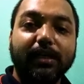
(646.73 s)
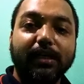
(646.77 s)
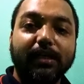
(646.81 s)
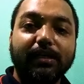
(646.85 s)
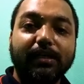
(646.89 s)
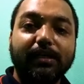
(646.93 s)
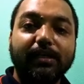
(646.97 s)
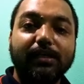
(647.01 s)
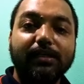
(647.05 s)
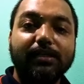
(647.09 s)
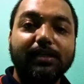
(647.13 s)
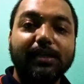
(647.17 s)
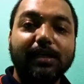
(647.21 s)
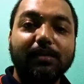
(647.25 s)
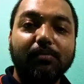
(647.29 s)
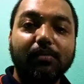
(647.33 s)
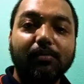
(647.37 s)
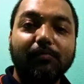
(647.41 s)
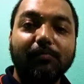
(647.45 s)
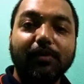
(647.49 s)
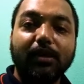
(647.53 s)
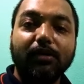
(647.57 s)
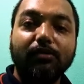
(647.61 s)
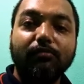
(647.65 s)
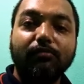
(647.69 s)
and this type
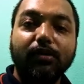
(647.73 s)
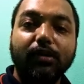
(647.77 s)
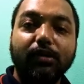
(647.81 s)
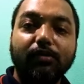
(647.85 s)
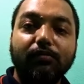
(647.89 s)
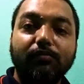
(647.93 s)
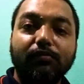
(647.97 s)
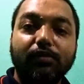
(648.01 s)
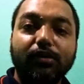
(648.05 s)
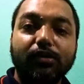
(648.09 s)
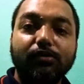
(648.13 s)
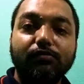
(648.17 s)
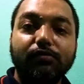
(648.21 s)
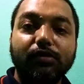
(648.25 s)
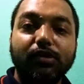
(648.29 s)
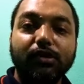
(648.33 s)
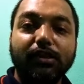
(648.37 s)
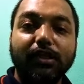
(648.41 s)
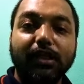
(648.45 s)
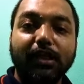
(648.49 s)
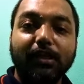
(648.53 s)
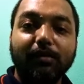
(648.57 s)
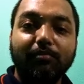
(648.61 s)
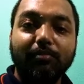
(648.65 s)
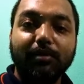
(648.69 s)
of earthquake which will
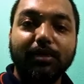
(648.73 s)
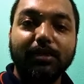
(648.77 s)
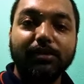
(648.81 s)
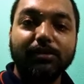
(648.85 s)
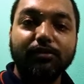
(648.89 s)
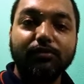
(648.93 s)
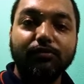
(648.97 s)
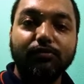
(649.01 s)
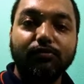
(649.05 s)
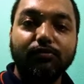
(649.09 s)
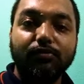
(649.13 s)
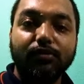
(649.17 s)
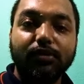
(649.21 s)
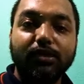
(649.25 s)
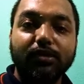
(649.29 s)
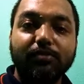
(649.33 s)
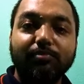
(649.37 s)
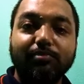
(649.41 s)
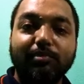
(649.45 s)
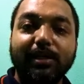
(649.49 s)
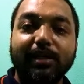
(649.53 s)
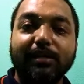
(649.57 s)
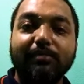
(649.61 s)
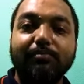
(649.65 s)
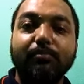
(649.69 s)
take place due to this
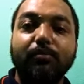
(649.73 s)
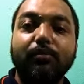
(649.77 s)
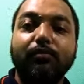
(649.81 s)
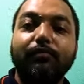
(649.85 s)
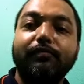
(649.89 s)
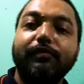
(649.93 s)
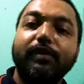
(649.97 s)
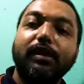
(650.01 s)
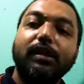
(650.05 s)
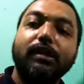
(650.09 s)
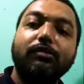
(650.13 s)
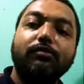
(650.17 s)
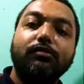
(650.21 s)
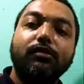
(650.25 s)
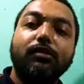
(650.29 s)
plate movement,